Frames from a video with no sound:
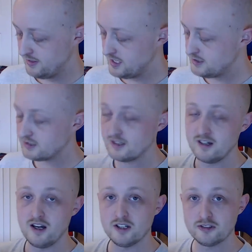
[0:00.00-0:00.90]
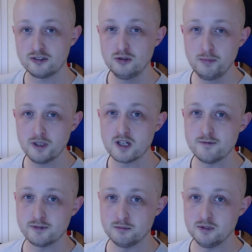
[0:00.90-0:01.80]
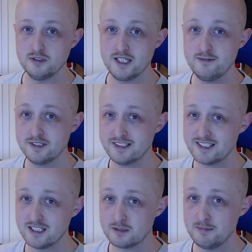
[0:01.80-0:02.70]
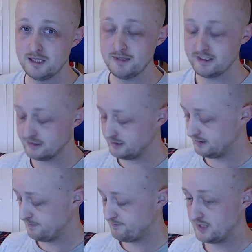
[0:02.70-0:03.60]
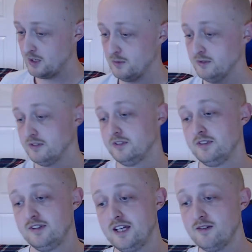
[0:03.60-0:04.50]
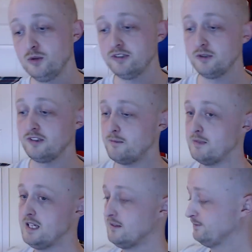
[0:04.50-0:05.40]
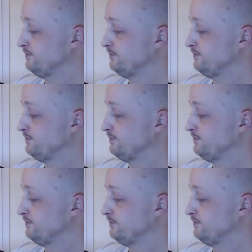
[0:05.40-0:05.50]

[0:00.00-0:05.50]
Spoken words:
These are super comfortable, even at 6mm. Now they also sent me